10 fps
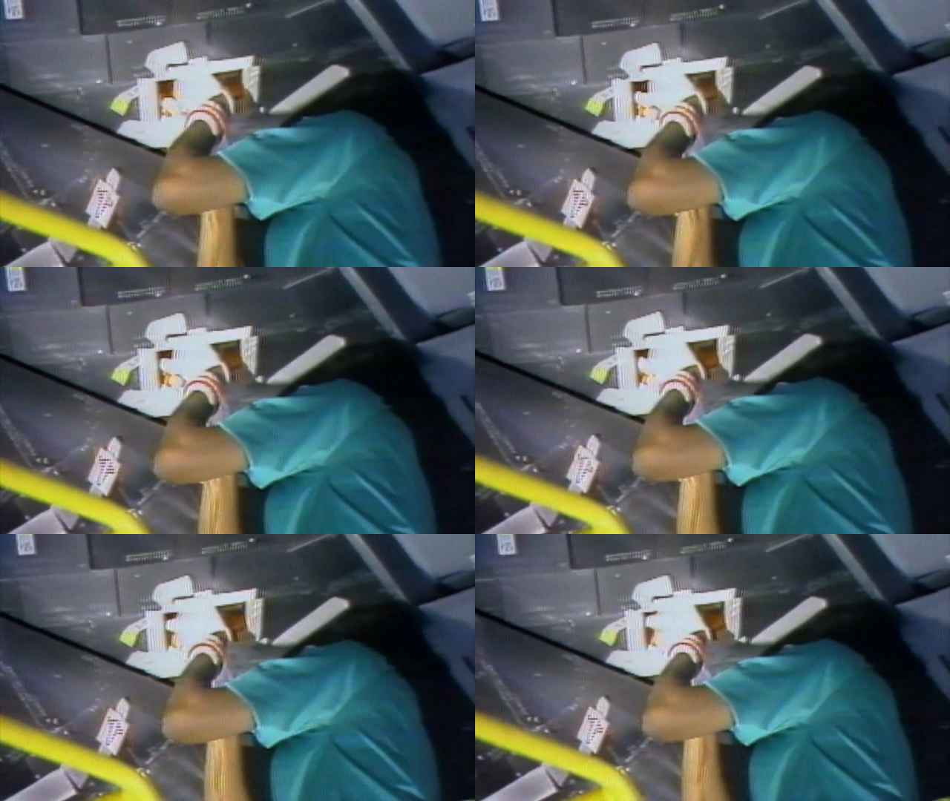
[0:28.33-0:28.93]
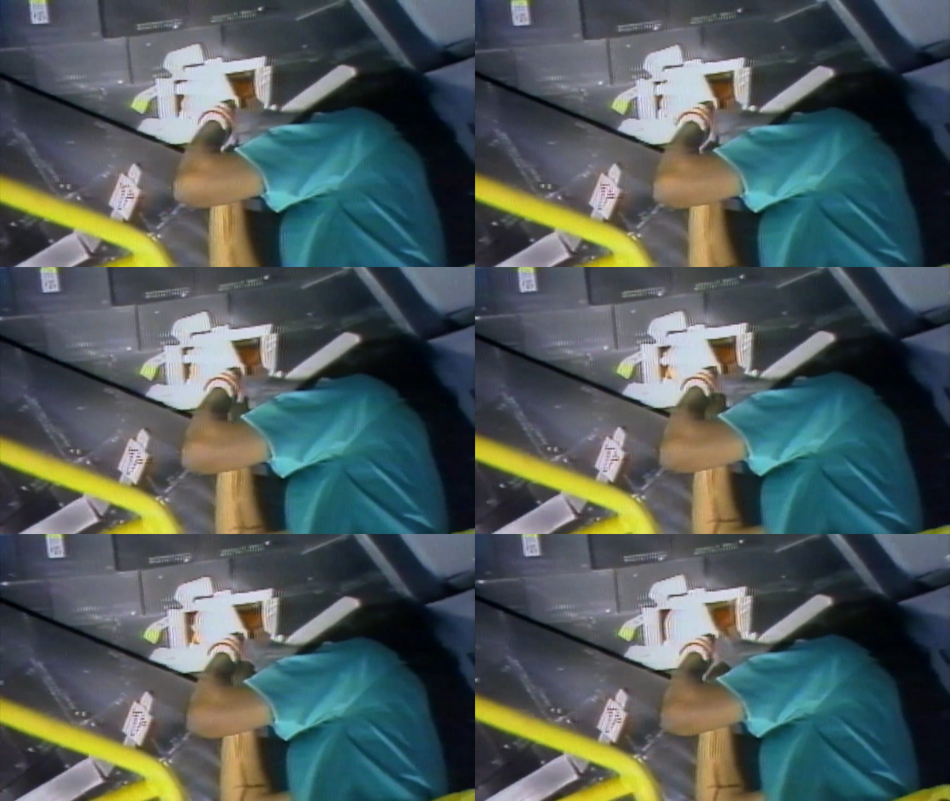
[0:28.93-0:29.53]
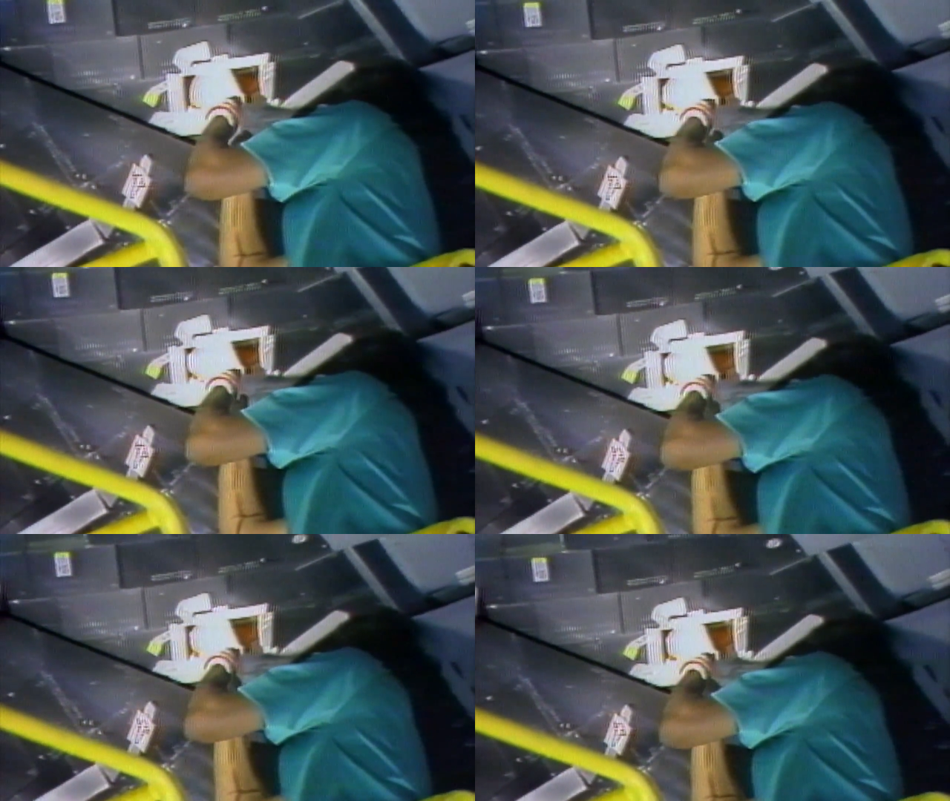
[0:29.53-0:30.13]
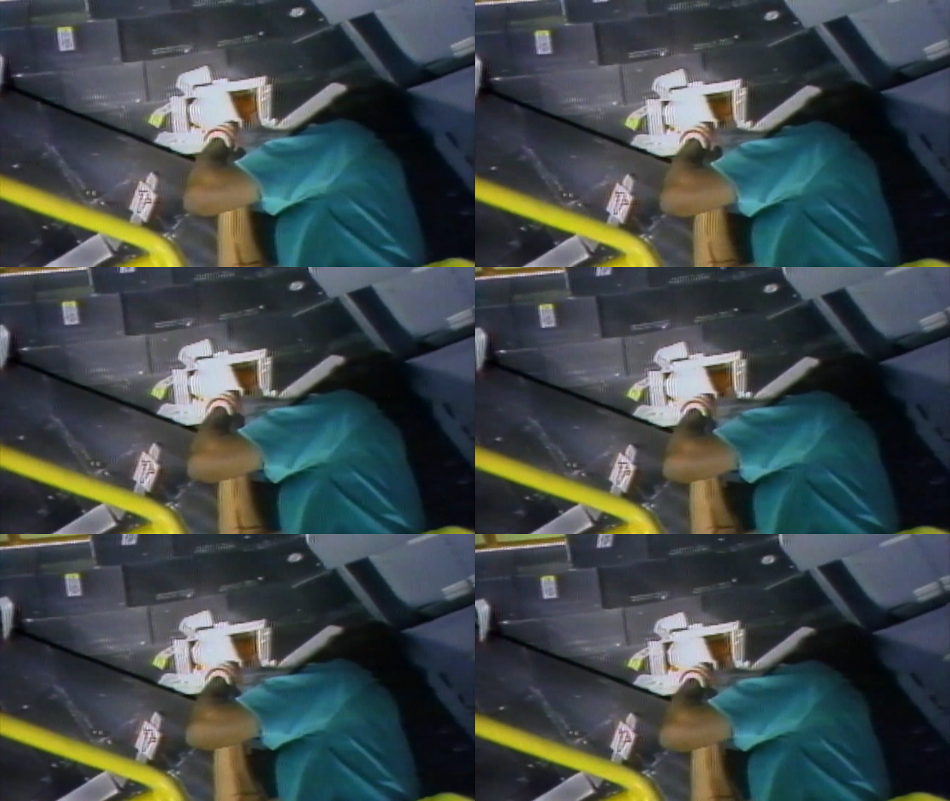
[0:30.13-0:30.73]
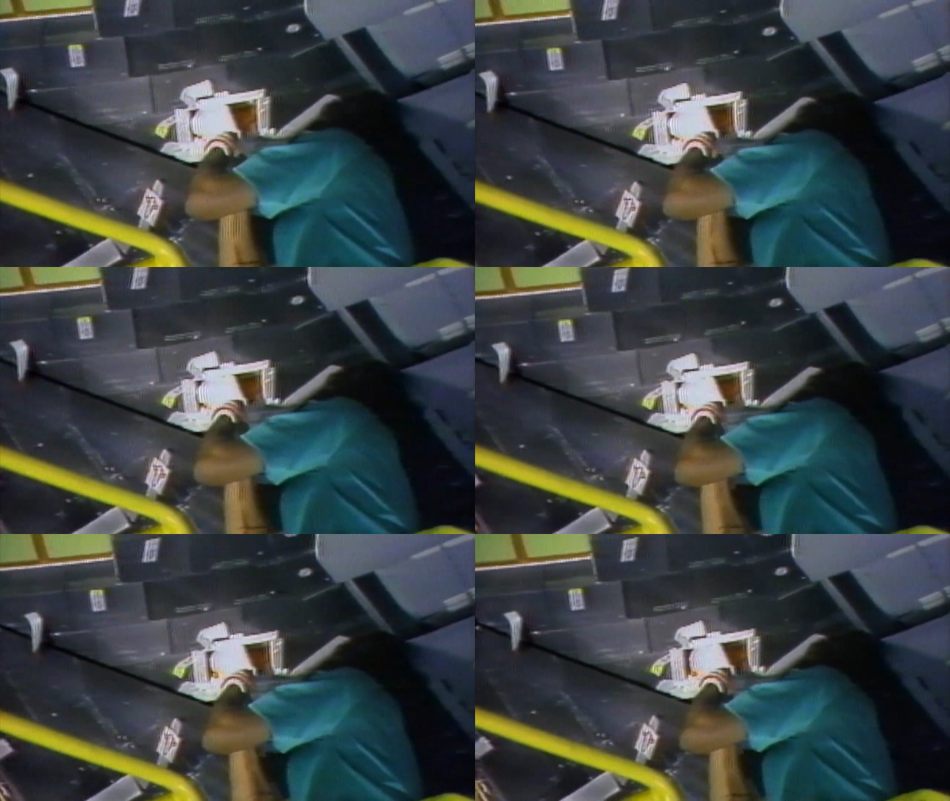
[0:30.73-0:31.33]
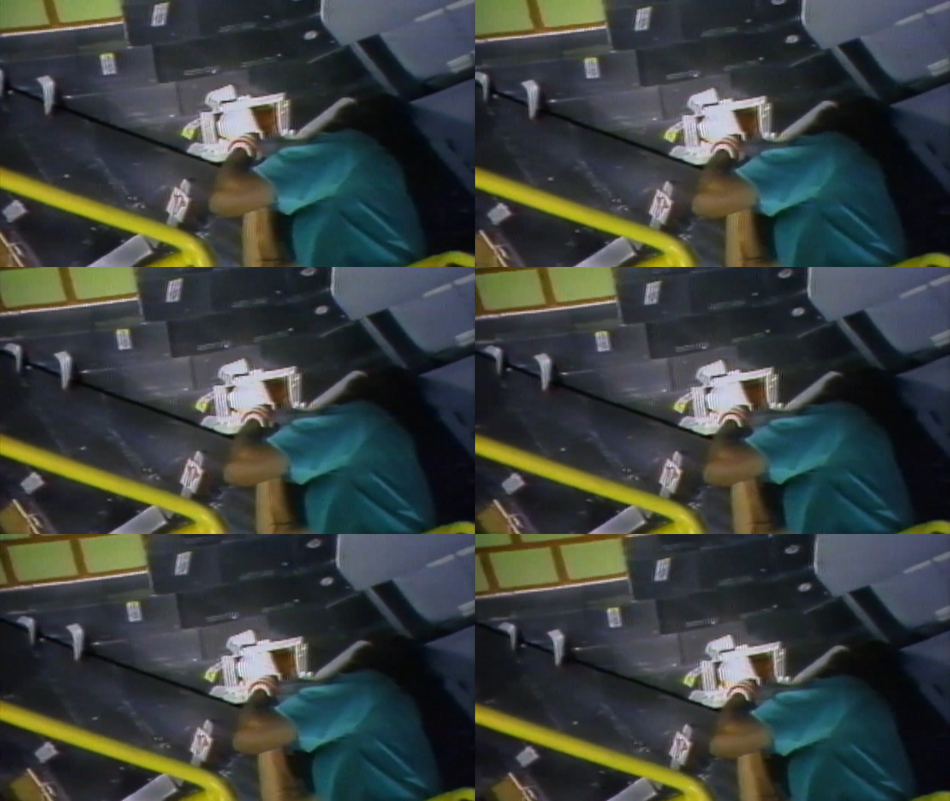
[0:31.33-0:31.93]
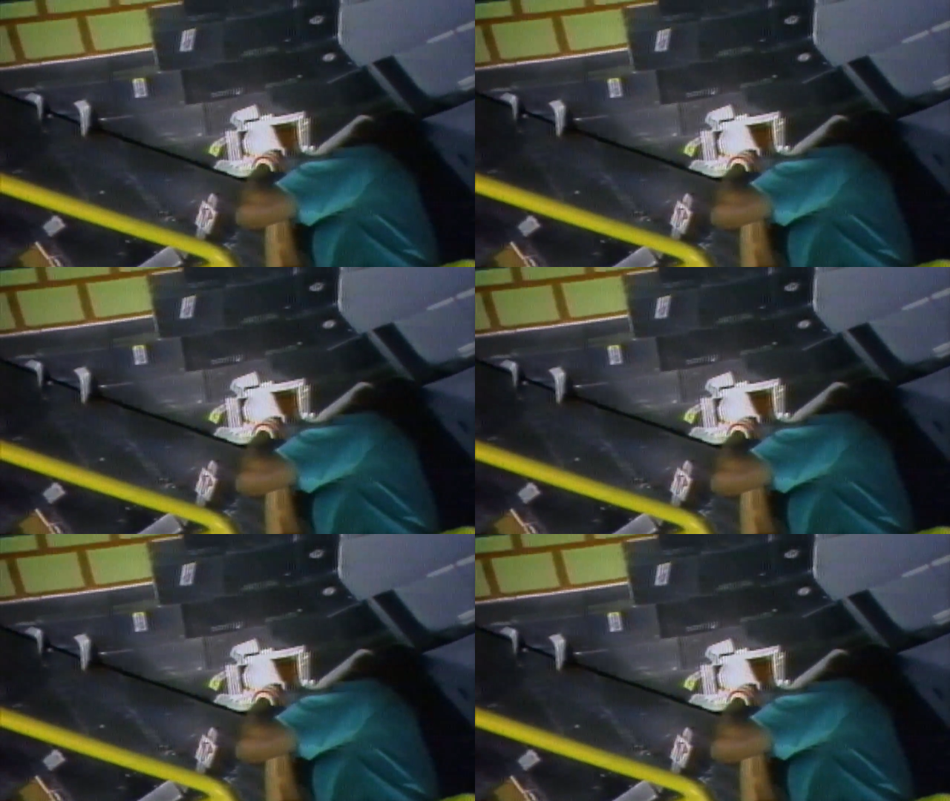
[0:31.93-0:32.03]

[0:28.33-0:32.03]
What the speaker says: Nobody's mouth can be seen.